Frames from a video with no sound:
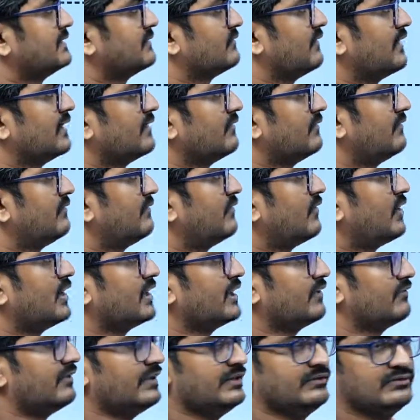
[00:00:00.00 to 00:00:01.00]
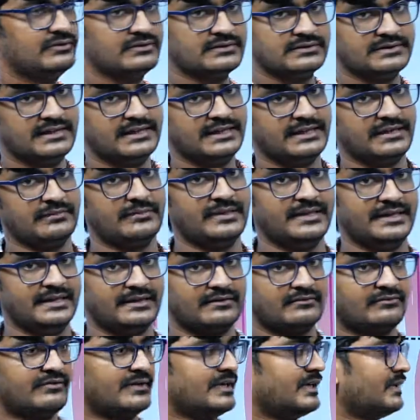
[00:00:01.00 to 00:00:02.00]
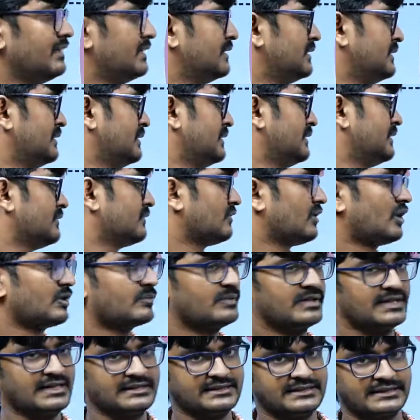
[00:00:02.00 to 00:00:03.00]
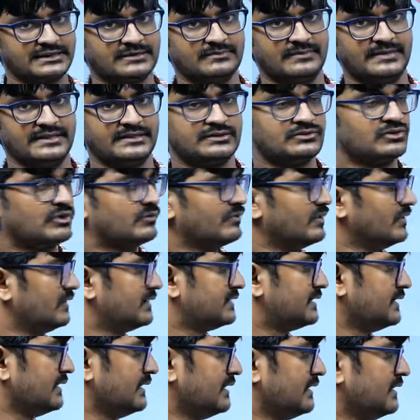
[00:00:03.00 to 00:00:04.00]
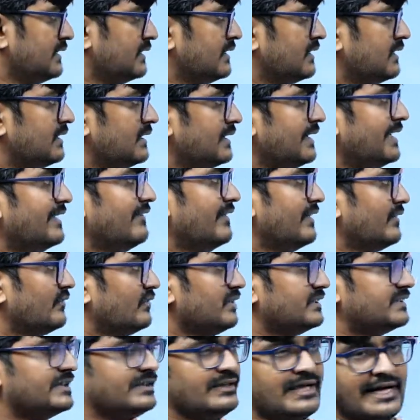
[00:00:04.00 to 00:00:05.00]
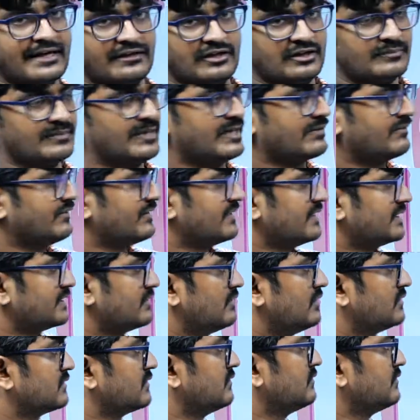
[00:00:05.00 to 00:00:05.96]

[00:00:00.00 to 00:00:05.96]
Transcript: 145 centimeter for normal adjustment. So we'll see, anyway, we'll see angular magnification also.